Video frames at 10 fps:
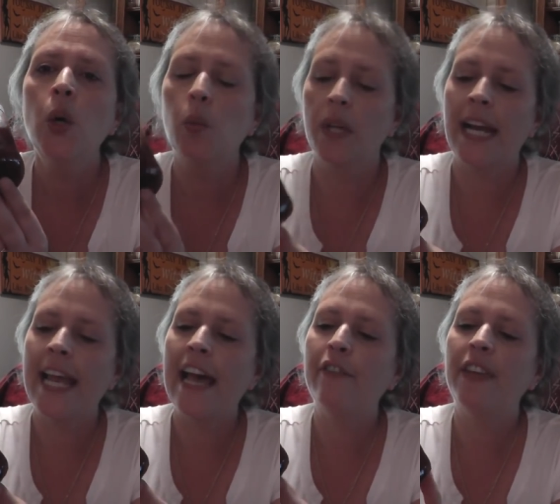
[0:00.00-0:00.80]
what I
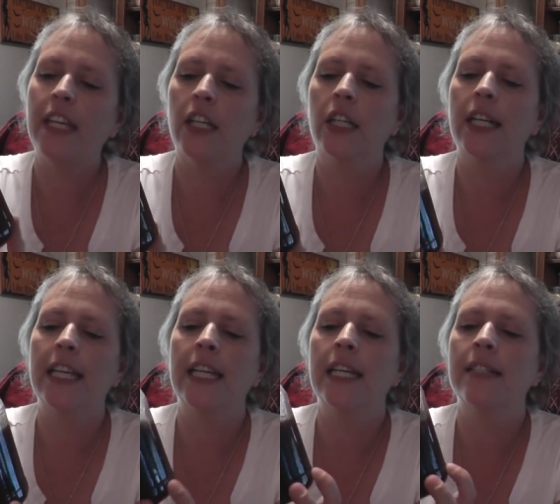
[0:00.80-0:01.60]
have here
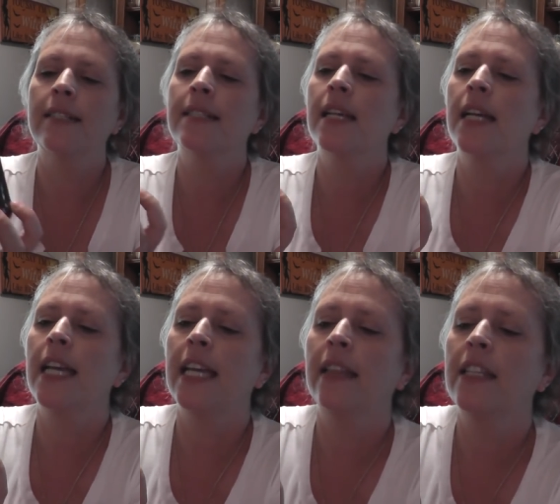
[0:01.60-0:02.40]
is,
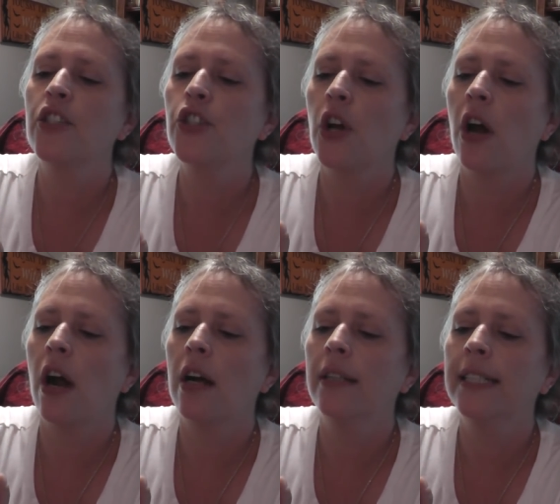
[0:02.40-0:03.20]
in this
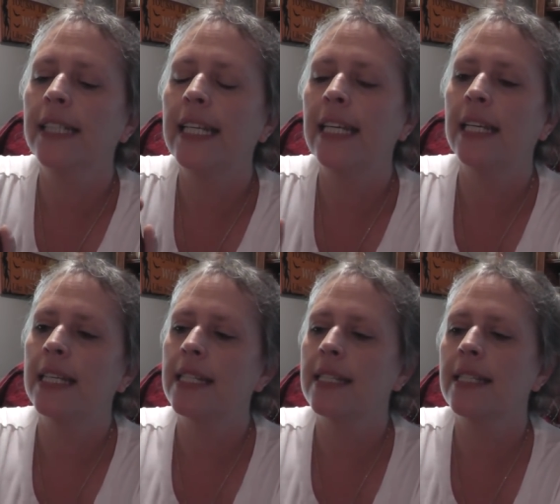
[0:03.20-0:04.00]
jar,
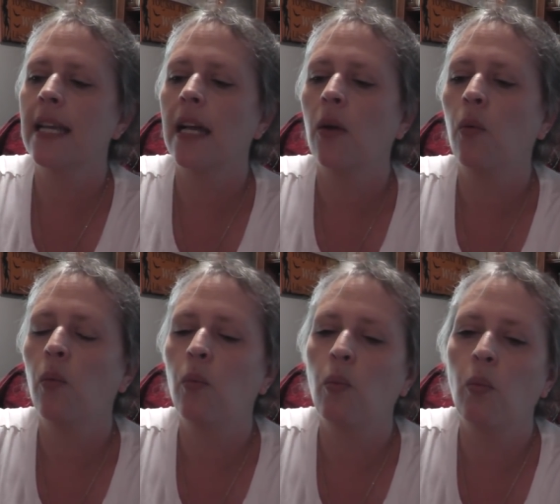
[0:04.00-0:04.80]
is
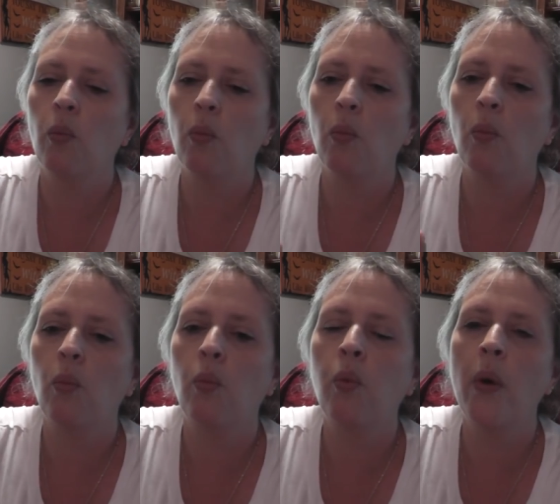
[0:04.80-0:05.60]

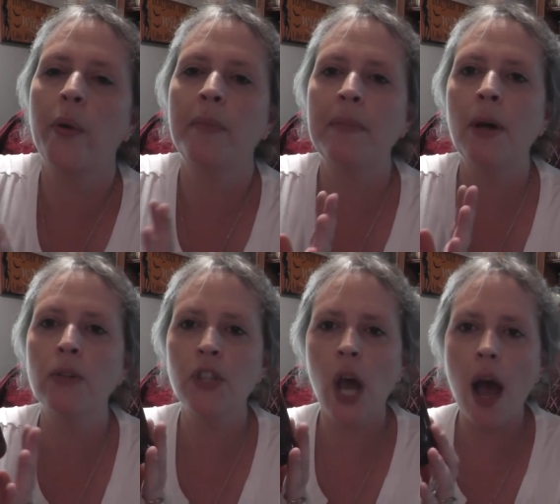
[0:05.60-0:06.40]
what would be
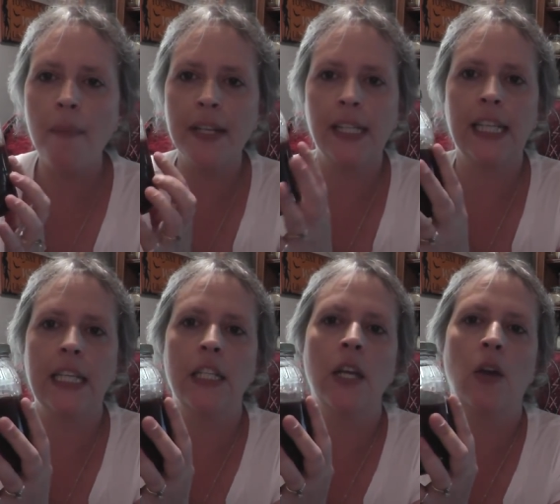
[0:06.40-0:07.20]
most
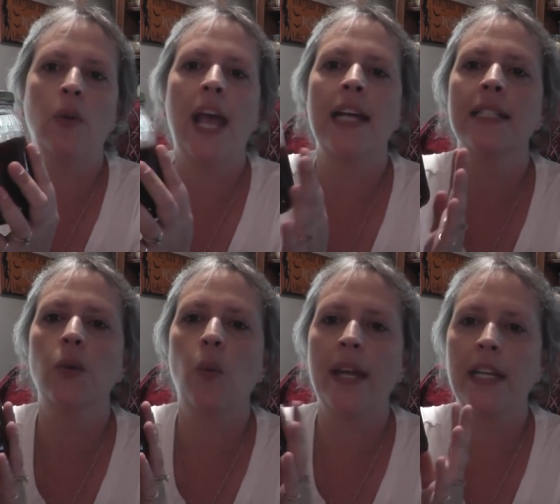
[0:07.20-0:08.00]
commonly known as the
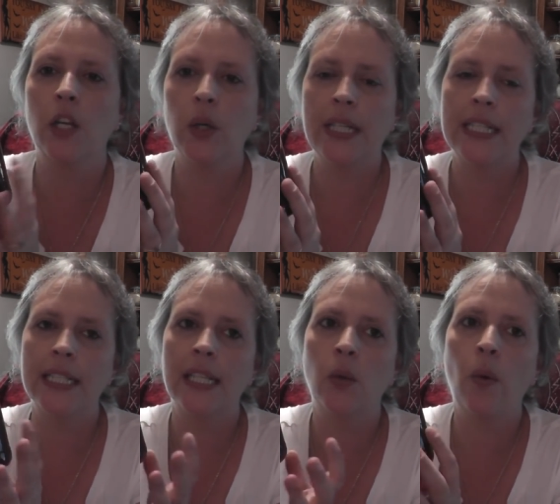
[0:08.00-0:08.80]
wet ingredients.
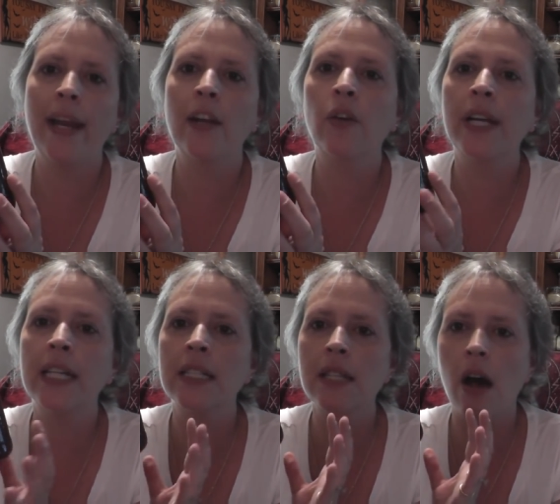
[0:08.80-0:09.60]
And the wet
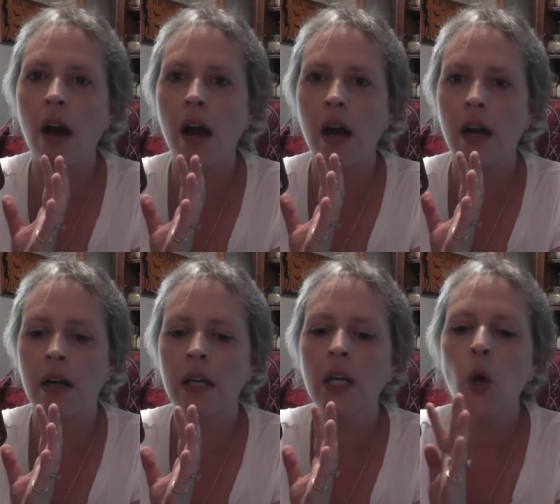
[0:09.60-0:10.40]
ingredients
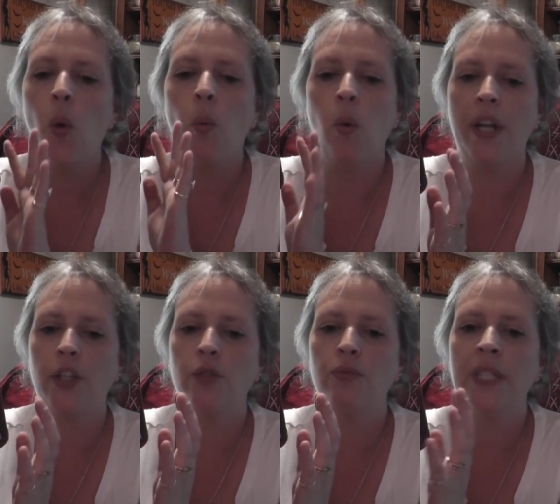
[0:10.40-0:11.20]
are what
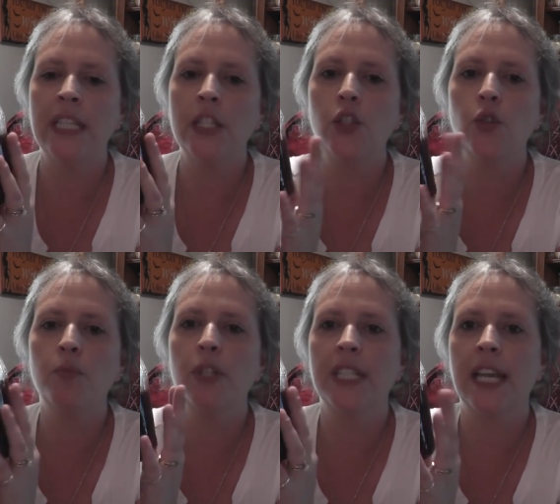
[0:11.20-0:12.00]
you need to
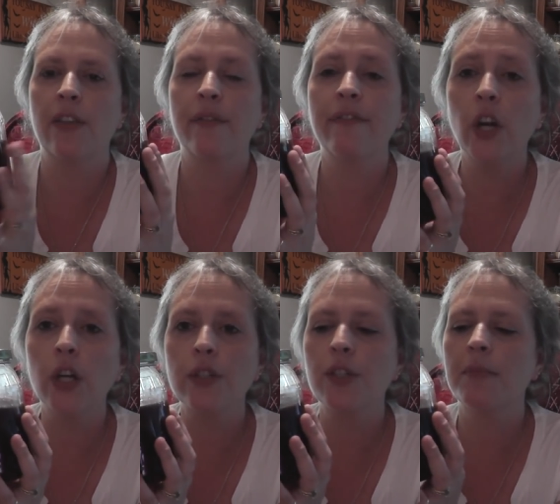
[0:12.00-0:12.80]
put together
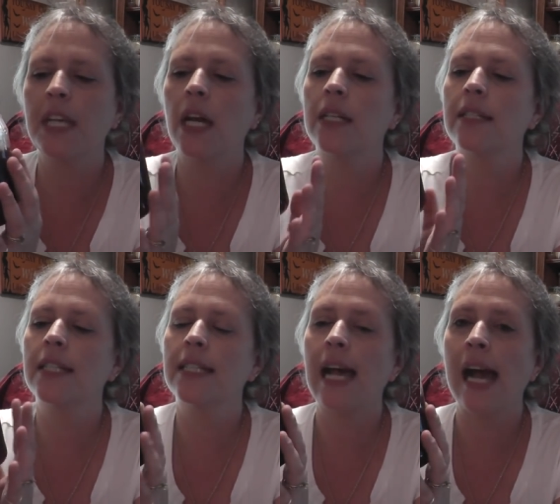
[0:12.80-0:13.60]
first, because
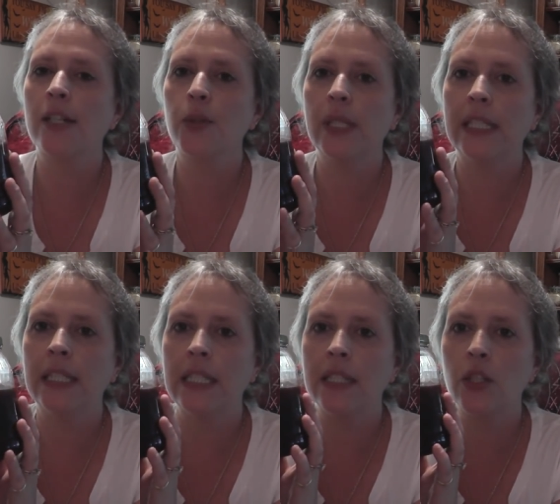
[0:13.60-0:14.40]
this actually
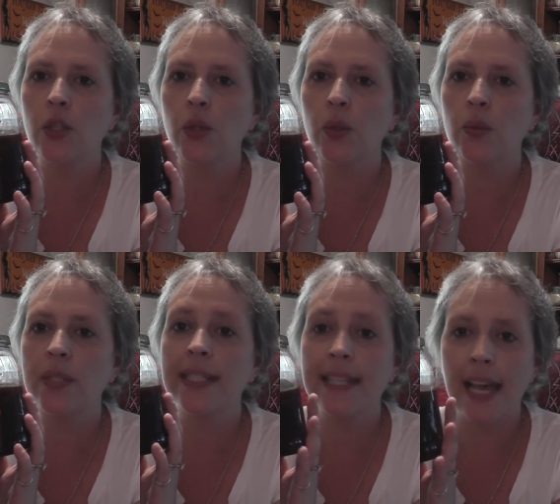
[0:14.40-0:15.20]
needs to
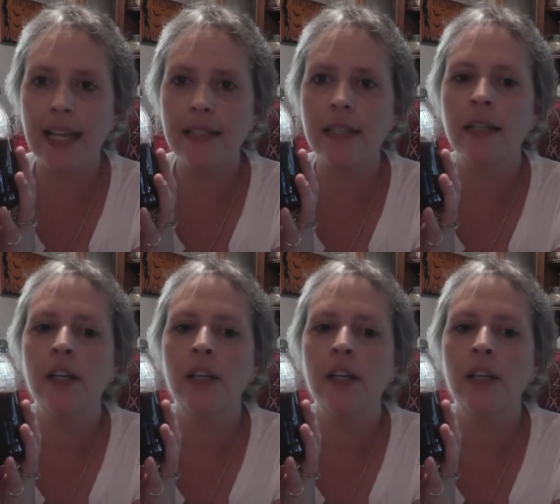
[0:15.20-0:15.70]
set